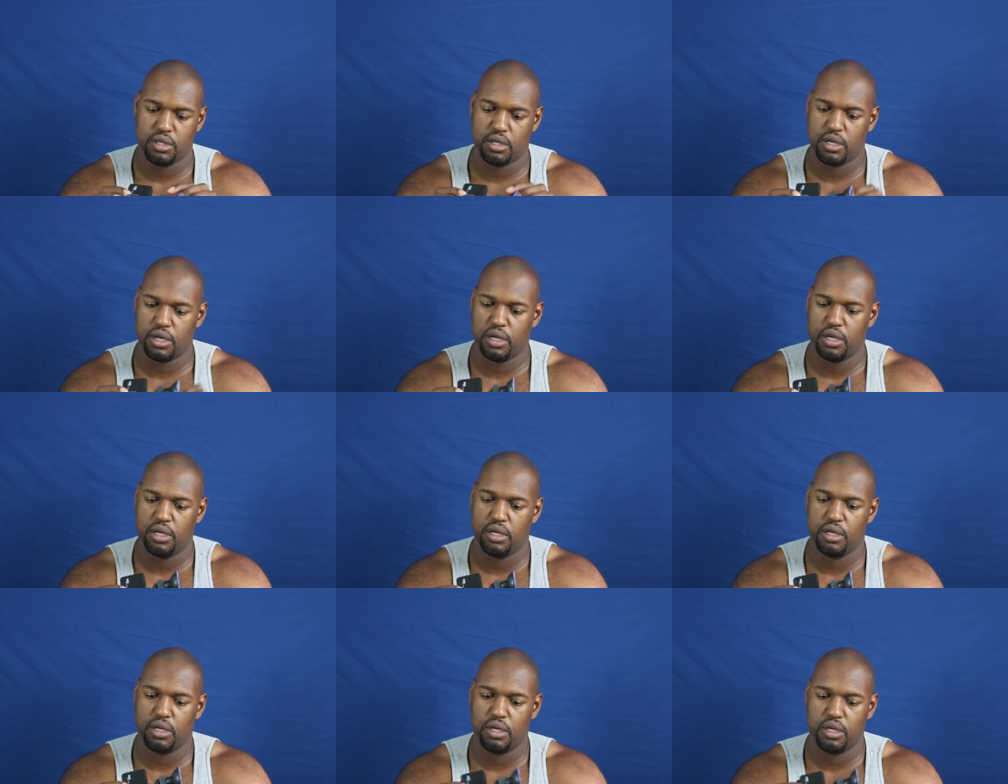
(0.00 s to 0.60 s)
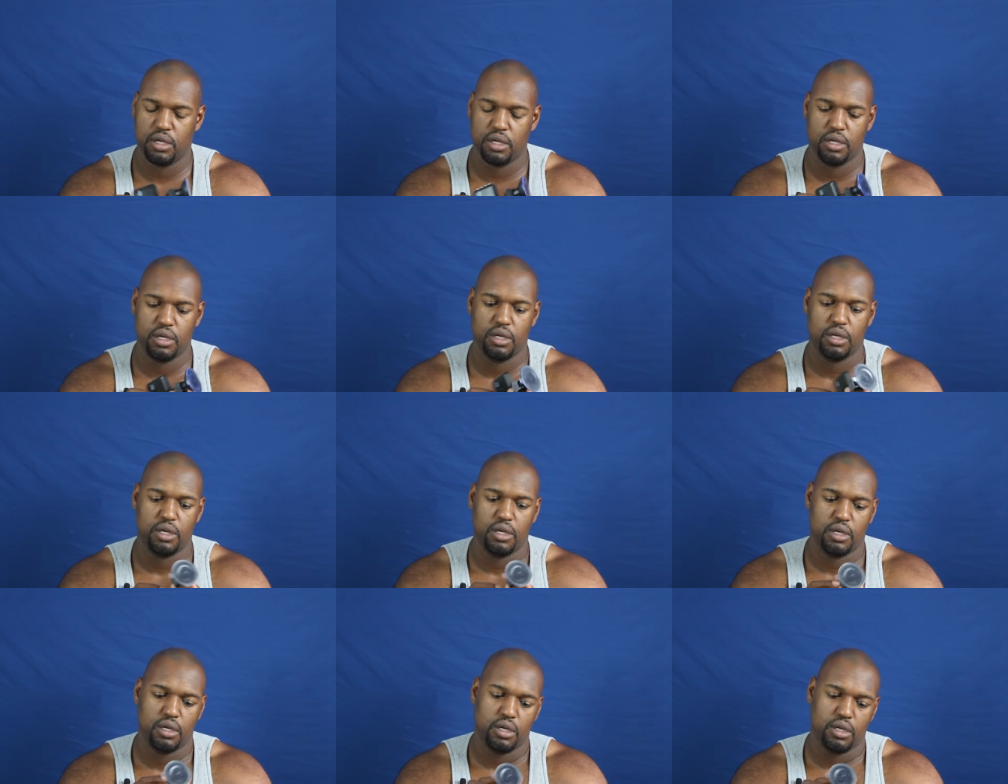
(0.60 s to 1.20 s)
Okay.
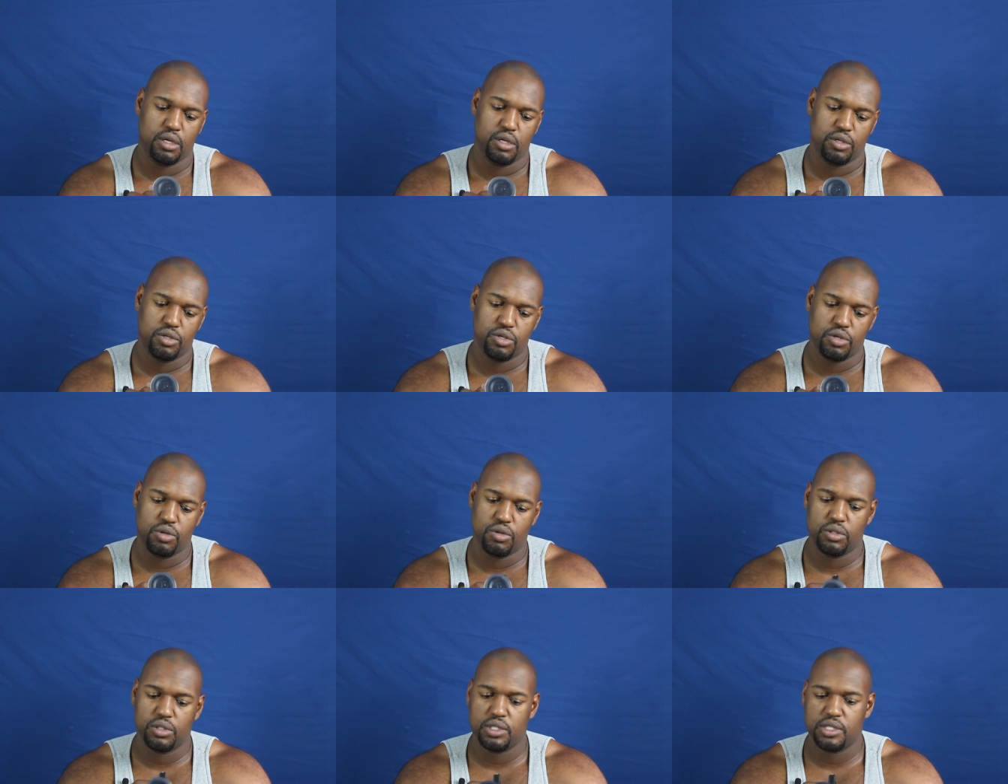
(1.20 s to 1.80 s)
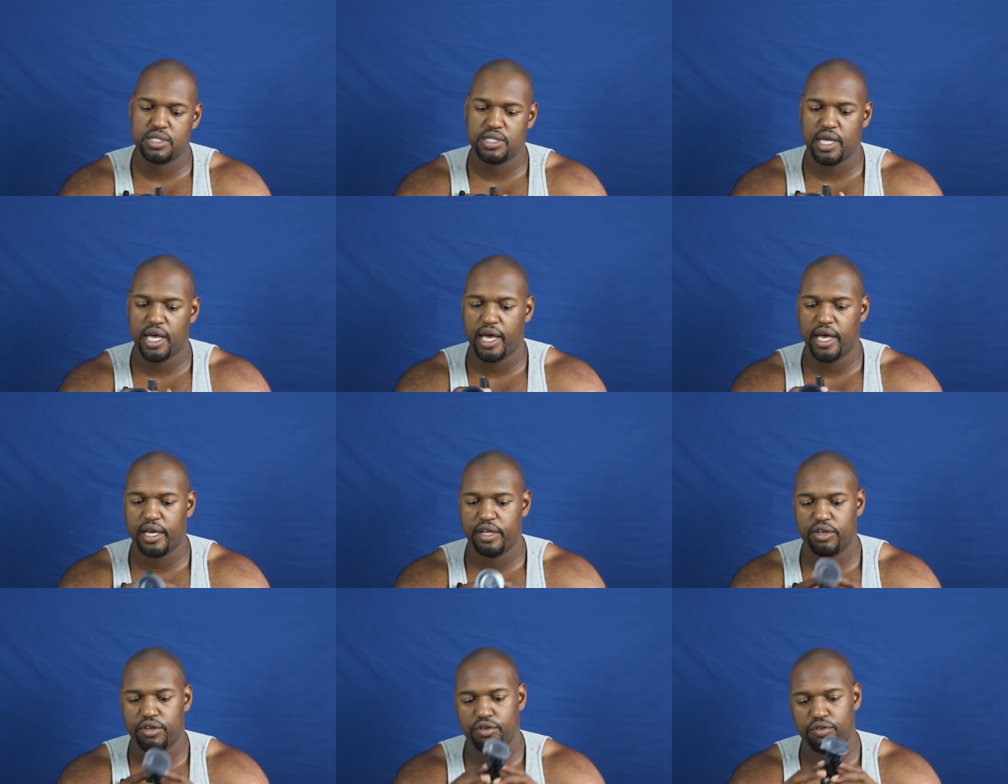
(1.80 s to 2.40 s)
So on the
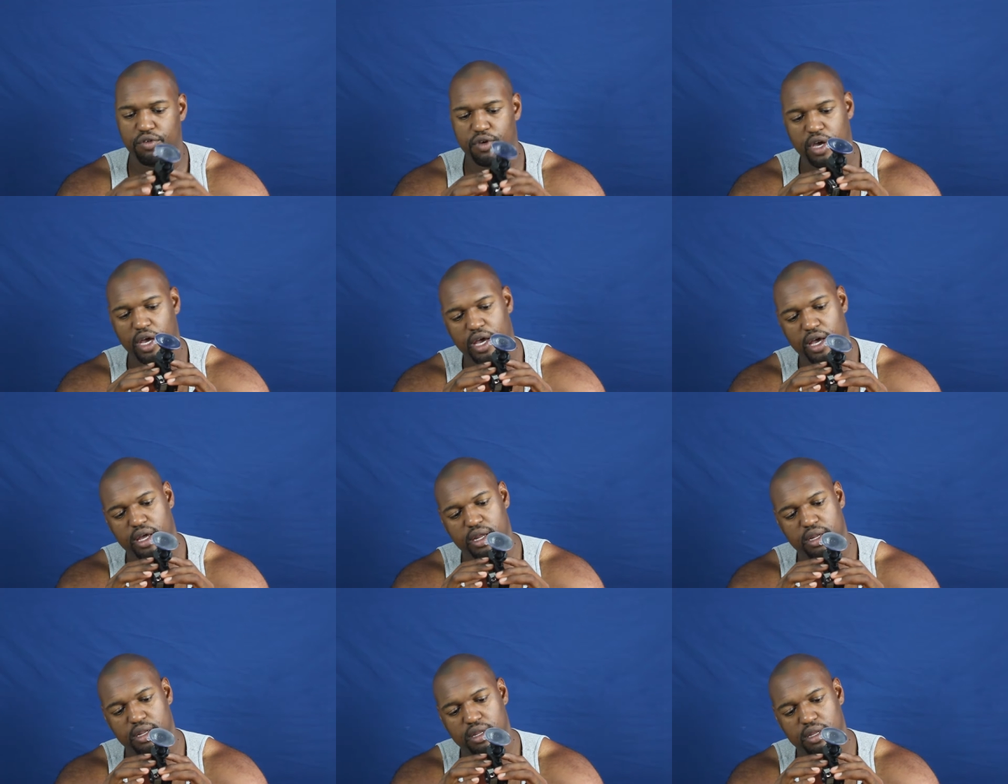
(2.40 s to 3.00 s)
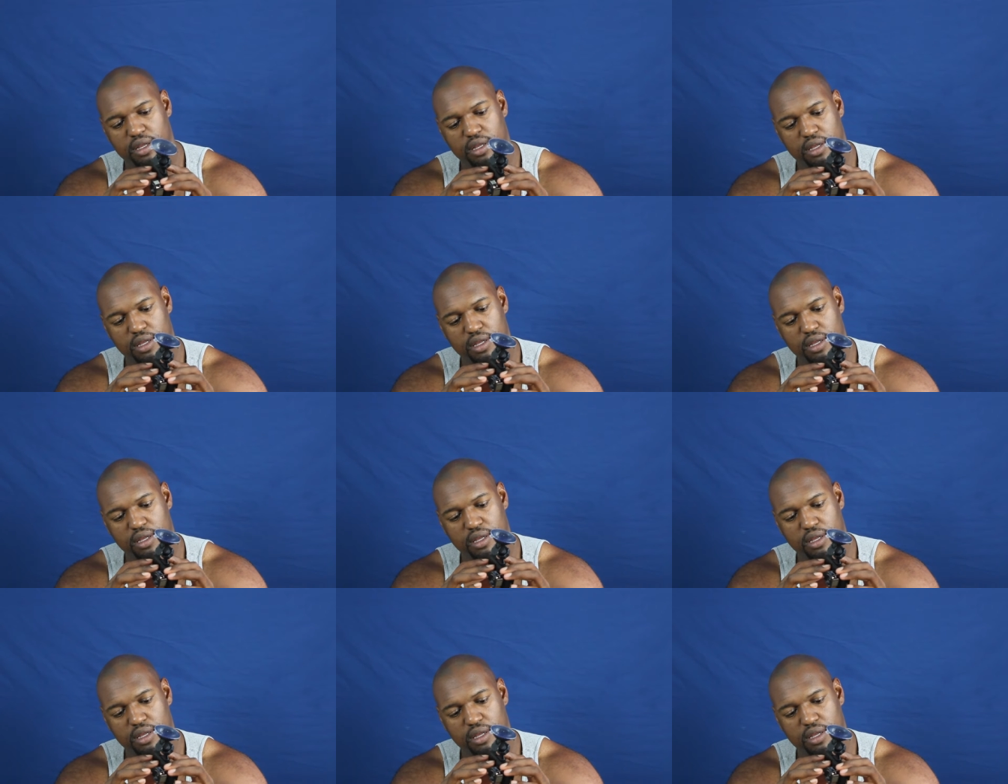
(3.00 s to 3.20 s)
side, you've got